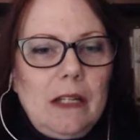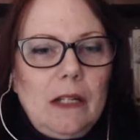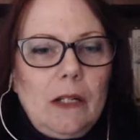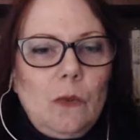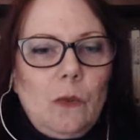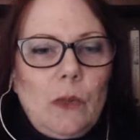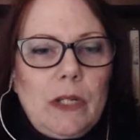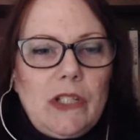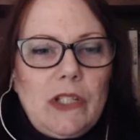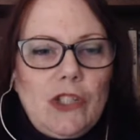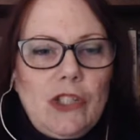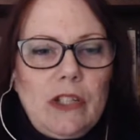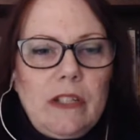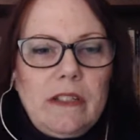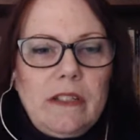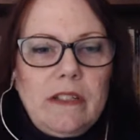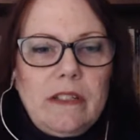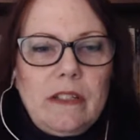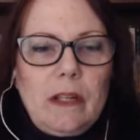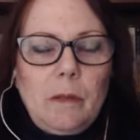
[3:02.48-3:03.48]
which
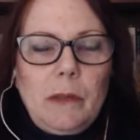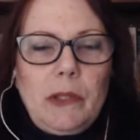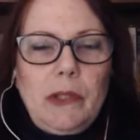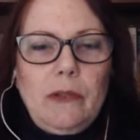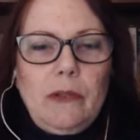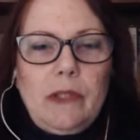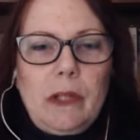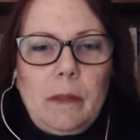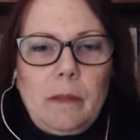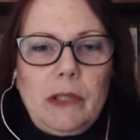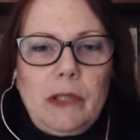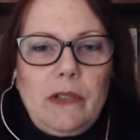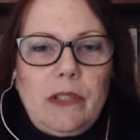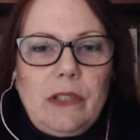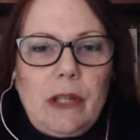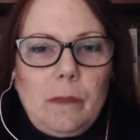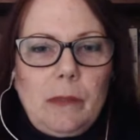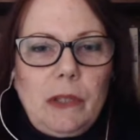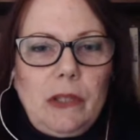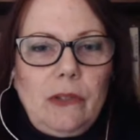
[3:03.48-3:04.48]
is
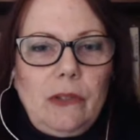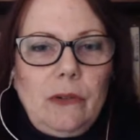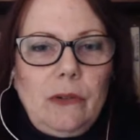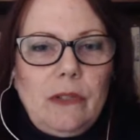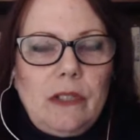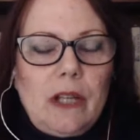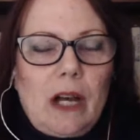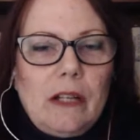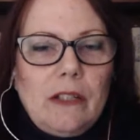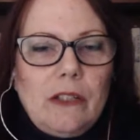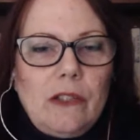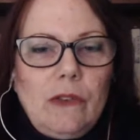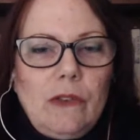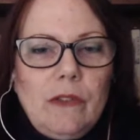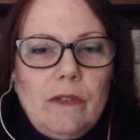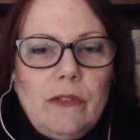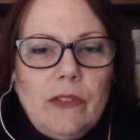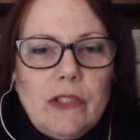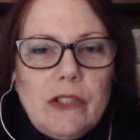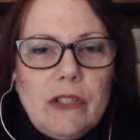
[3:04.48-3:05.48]

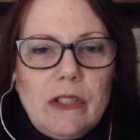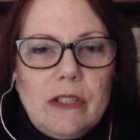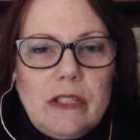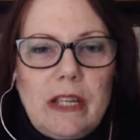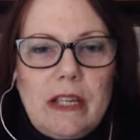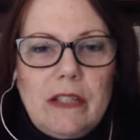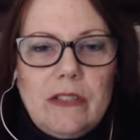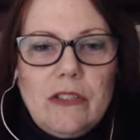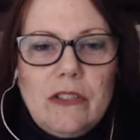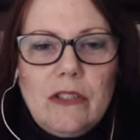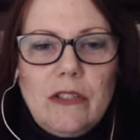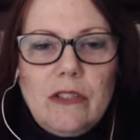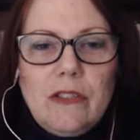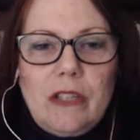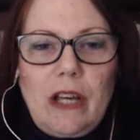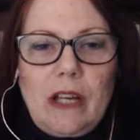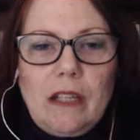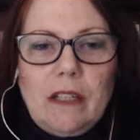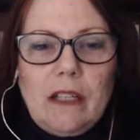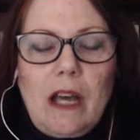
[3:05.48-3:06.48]

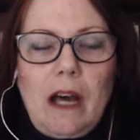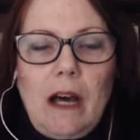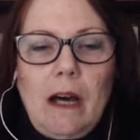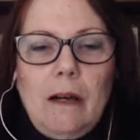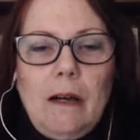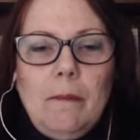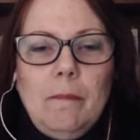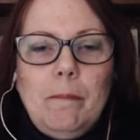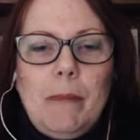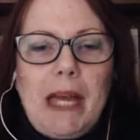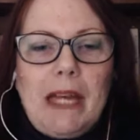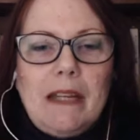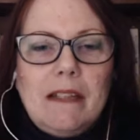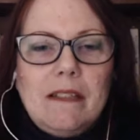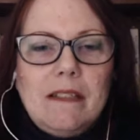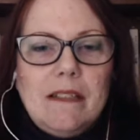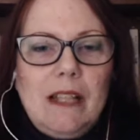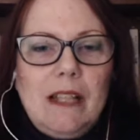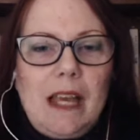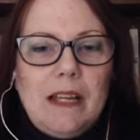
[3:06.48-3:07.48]

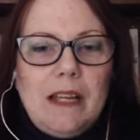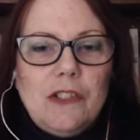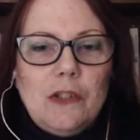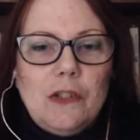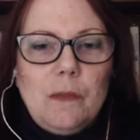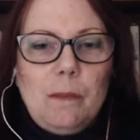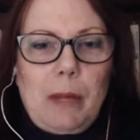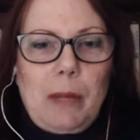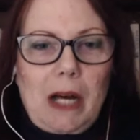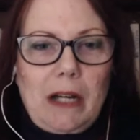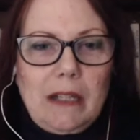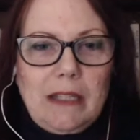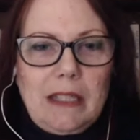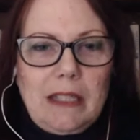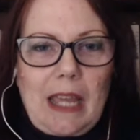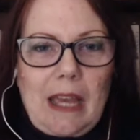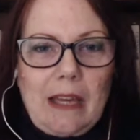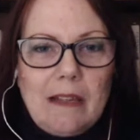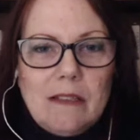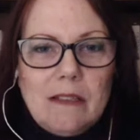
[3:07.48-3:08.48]

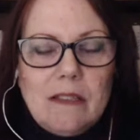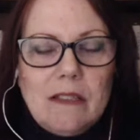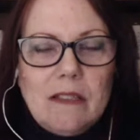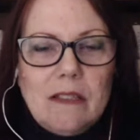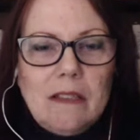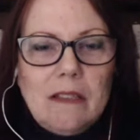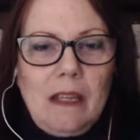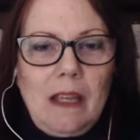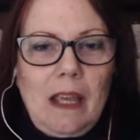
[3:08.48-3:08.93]
www.universaldancer.com/podcasts.